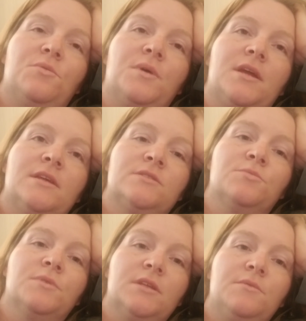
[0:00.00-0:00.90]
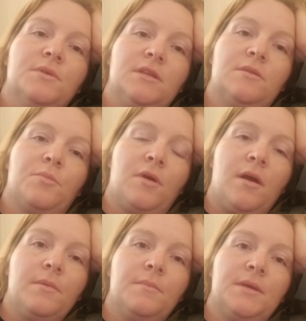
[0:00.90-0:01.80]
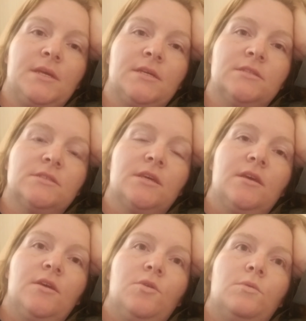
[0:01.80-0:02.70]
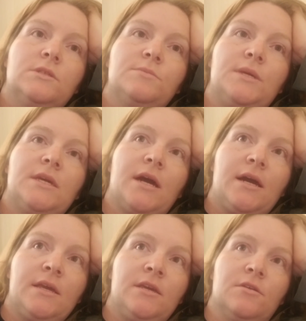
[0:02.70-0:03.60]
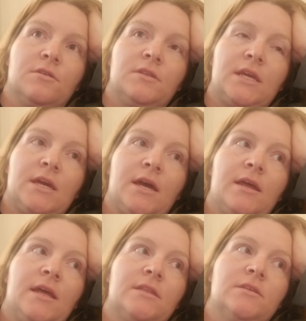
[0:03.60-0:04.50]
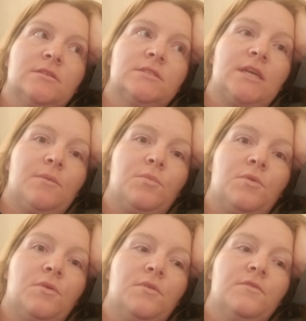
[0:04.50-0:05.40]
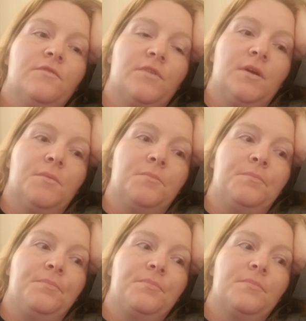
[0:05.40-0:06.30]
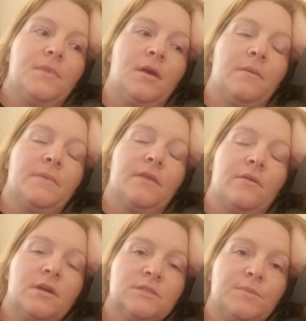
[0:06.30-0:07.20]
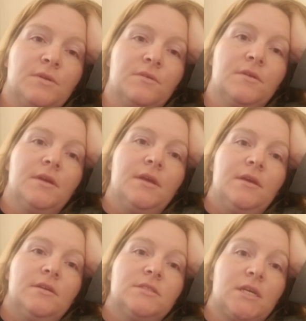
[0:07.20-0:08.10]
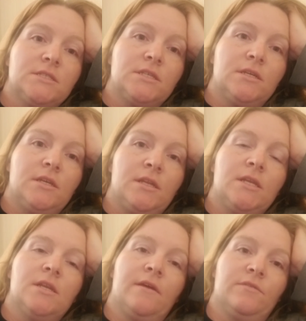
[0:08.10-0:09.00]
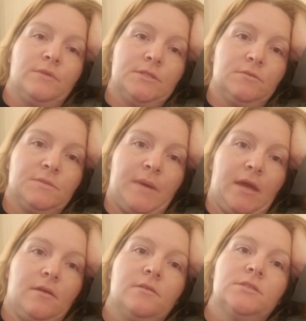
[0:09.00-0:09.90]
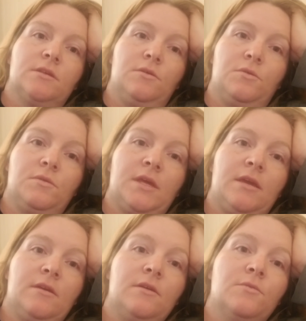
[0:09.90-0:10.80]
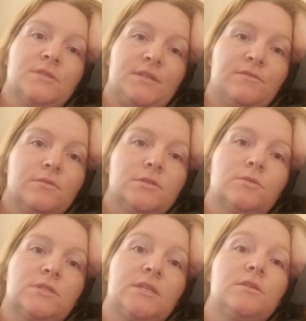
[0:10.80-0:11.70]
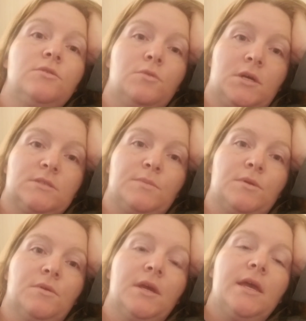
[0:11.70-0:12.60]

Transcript: what is really, really the problem is, once we got here, they had the sample from the other hospital tested, and they didn't have the results back. So they received the results at the new hospital,